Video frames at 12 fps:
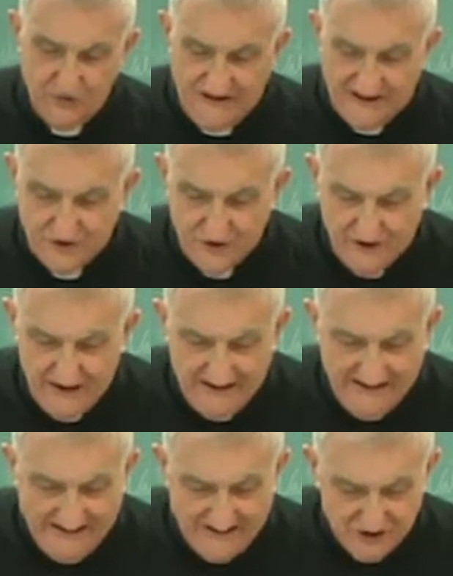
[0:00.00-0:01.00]
natural
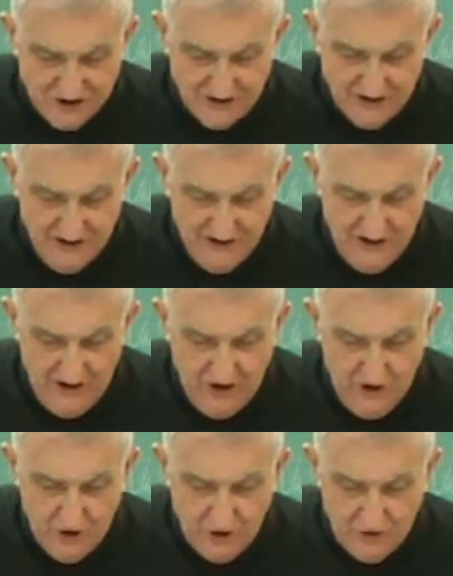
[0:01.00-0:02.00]
agents,
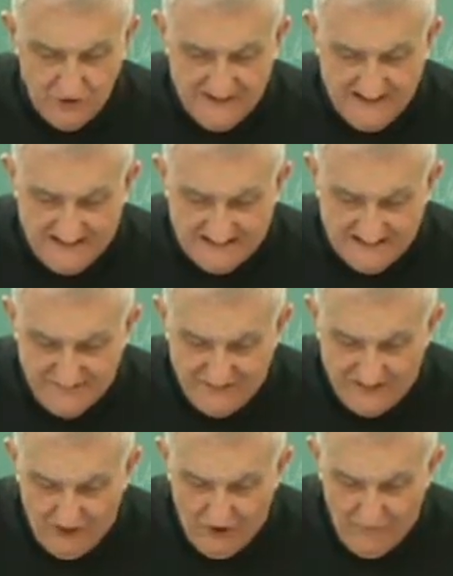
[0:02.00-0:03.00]
through the
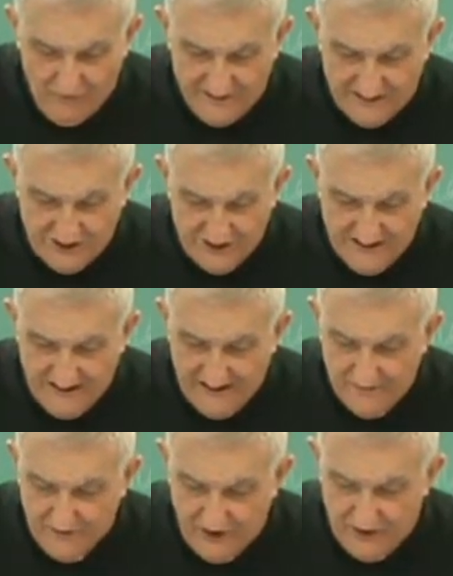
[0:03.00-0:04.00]
activity of which they
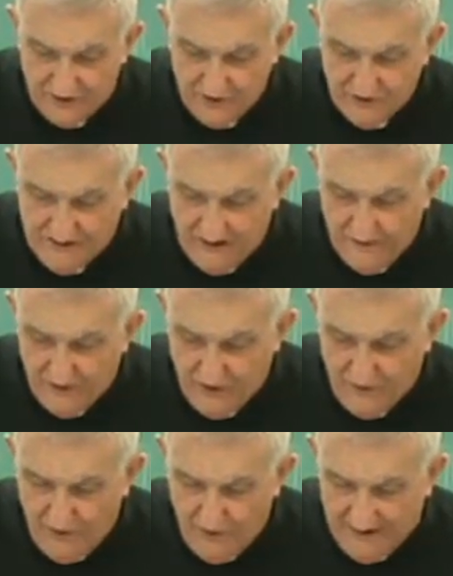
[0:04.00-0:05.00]
are brought to their
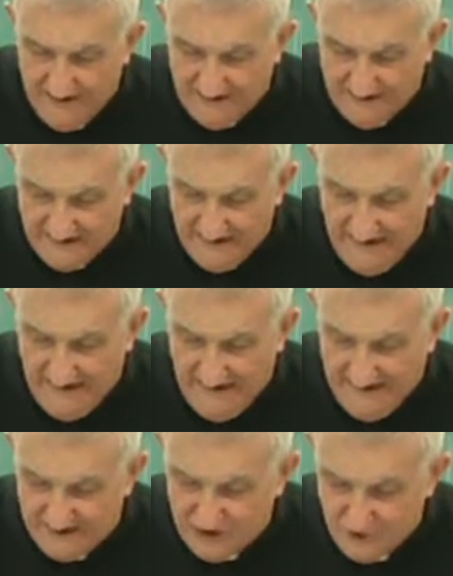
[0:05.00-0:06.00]
proper
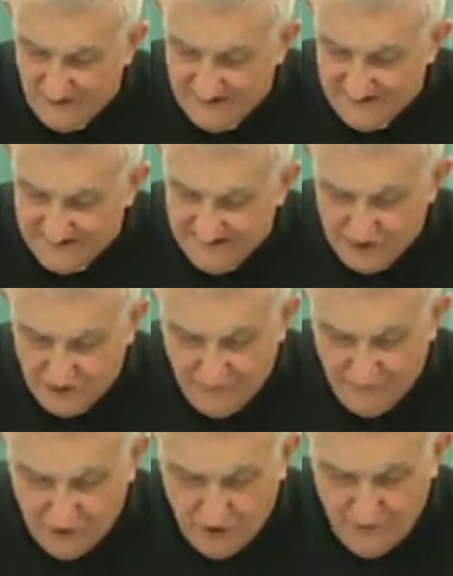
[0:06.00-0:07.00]
actualization
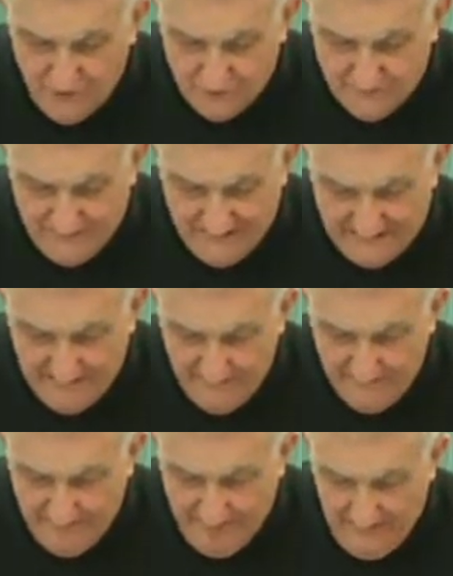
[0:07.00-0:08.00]
for the most part.
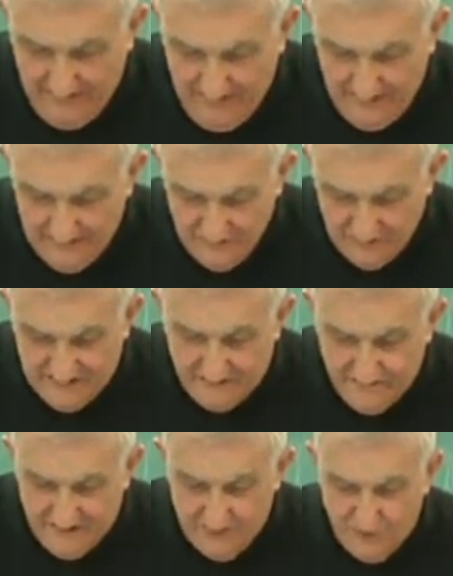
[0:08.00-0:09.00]
So
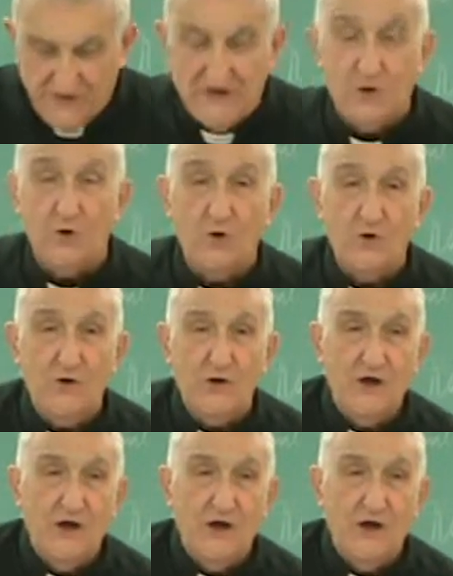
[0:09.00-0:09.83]
that means we know